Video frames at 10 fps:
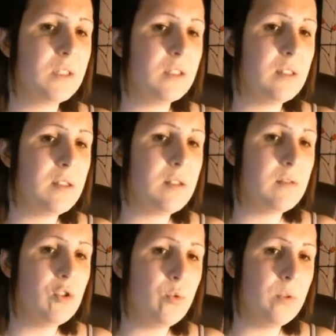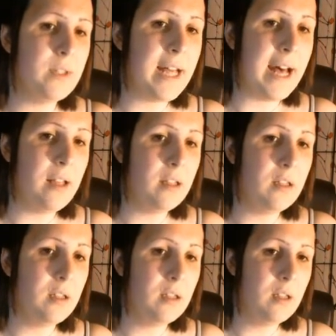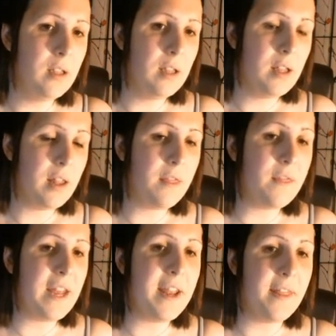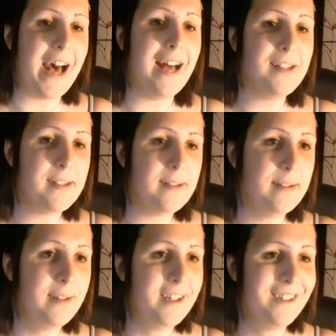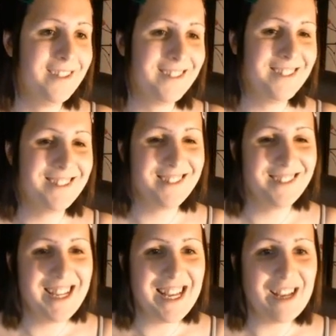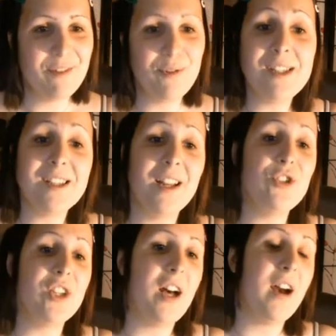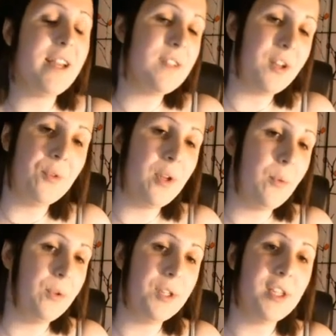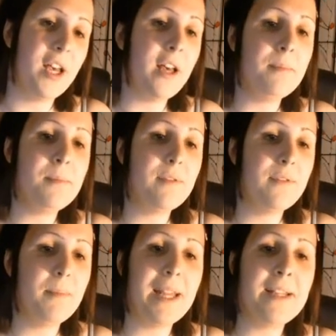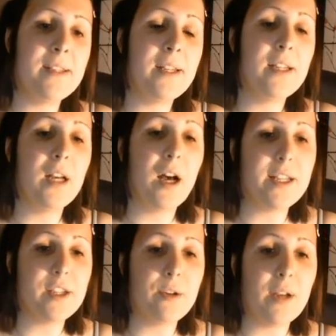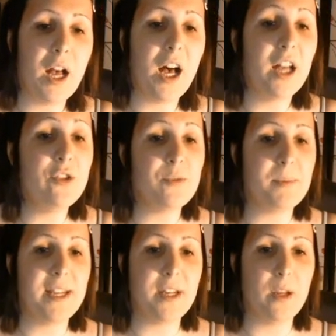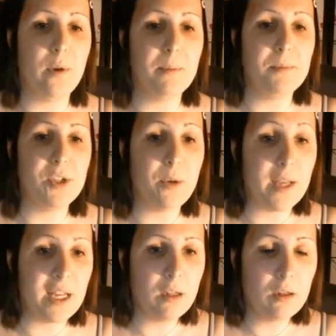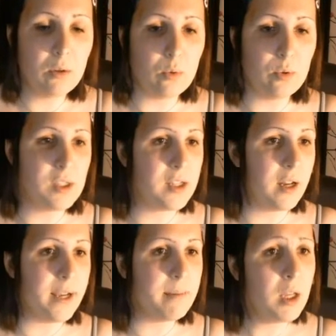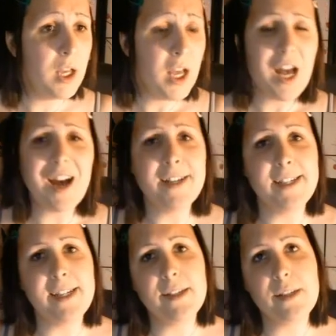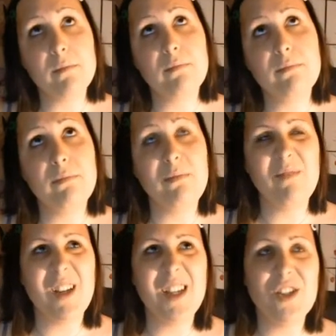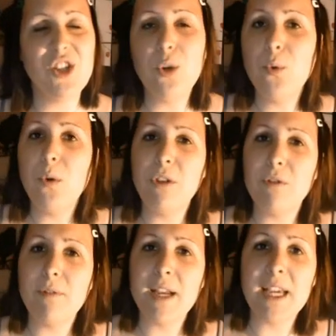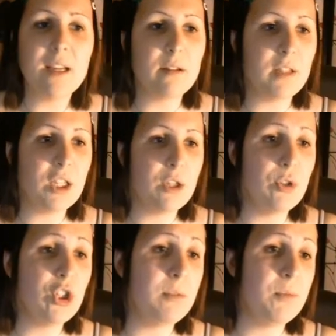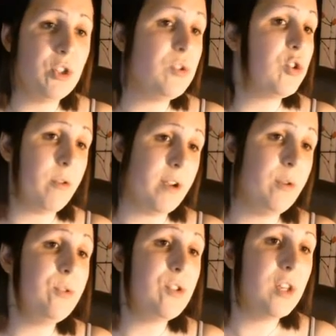let's shorten that, thinner that. Full disclosure, I don't know all the terms for Blender. I don't 100% know what I'm doing all the time. I did like two or three YouTube tutorials,